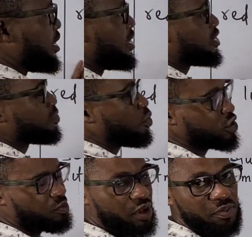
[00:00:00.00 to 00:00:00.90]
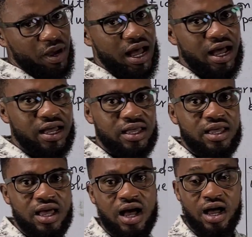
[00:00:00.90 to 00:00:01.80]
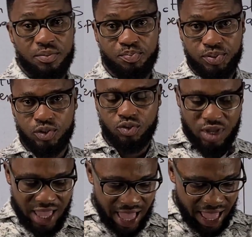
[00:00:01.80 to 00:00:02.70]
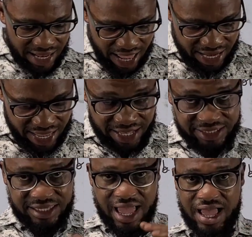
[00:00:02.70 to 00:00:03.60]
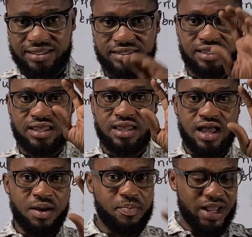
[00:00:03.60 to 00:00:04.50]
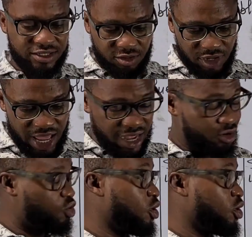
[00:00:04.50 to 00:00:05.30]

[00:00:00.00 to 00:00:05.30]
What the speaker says: the litmus paper blue. And that ends that particular